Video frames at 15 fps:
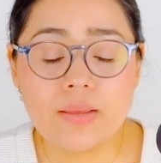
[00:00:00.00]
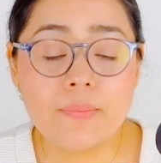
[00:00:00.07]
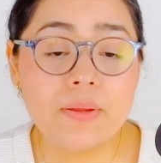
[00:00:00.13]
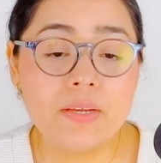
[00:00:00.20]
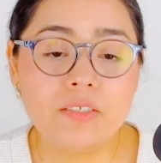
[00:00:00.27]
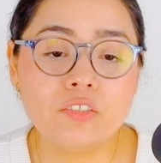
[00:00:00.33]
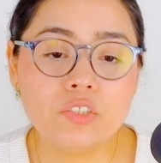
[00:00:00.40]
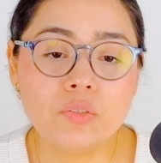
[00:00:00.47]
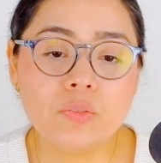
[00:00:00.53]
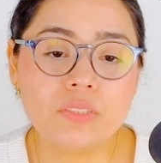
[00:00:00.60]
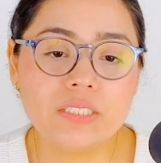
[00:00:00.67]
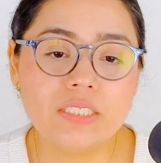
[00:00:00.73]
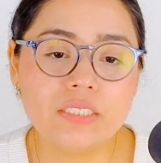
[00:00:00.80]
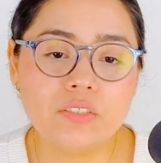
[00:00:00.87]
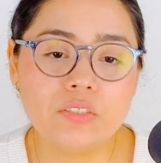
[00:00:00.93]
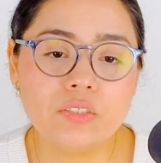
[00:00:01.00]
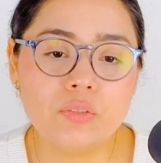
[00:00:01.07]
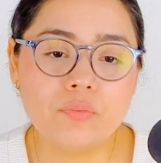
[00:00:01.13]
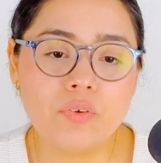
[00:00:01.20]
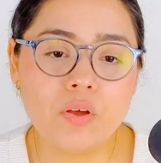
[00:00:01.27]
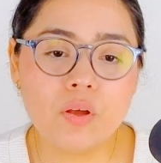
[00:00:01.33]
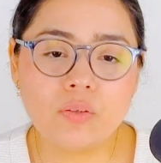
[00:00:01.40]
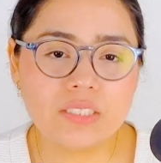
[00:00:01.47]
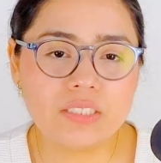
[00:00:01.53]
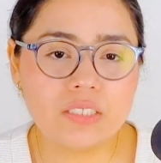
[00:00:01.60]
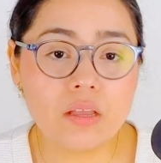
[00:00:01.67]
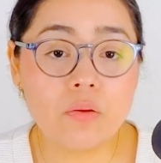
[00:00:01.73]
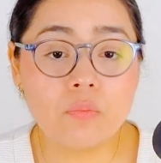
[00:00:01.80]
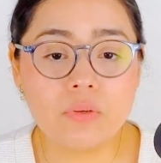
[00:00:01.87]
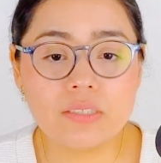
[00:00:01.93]
I mean, choosing to focus
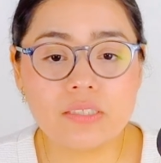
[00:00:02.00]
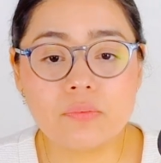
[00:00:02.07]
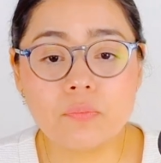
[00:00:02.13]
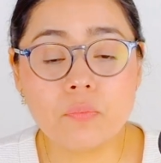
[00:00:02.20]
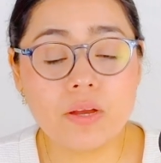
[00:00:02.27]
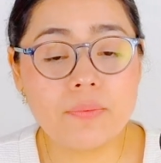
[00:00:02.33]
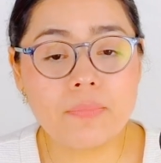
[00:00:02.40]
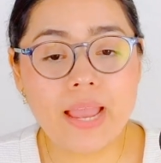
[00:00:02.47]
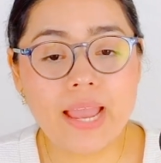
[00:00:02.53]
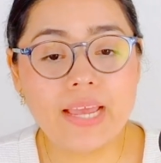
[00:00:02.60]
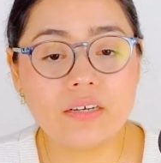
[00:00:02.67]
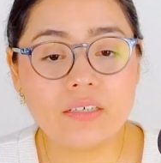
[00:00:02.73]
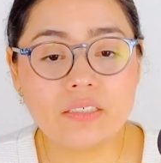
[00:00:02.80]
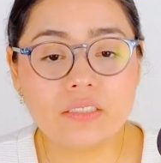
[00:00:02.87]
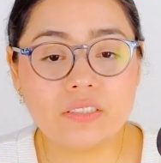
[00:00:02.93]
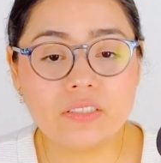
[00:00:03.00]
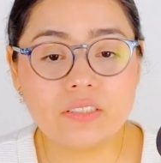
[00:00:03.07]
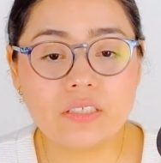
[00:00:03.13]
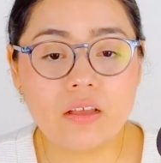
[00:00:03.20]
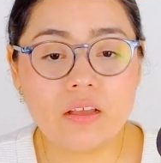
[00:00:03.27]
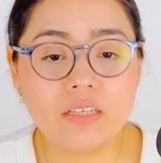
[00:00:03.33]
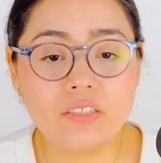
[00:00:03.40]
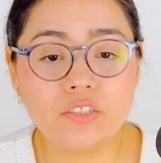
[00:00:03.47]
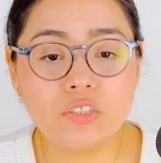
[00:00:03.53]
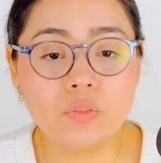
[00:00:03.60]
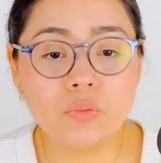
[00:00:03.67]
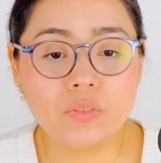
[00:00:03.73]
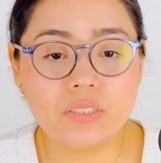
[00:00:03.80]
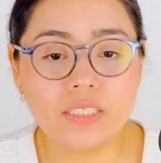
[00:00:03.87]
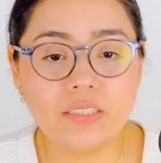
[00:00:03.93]
on what, what matters, on
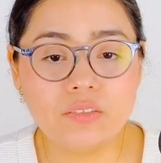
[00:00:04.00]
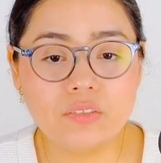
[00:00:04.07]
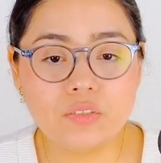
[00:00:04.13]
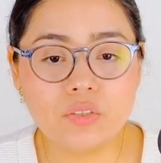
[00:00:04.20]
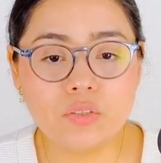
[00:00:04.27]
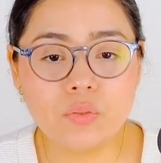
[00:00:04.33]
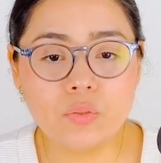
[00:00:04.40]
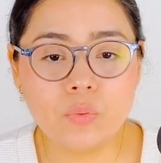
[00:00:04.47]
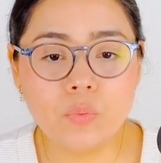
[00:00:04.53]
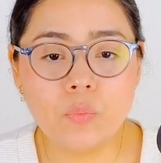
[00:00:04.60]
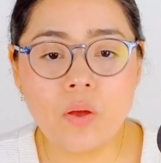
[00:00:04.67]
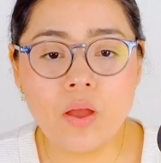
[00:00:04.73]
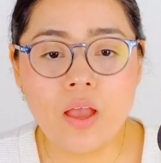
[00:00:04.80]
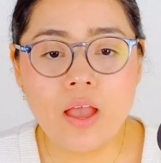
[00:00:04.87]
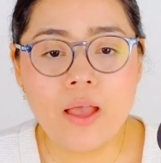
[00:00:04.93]
choosing to,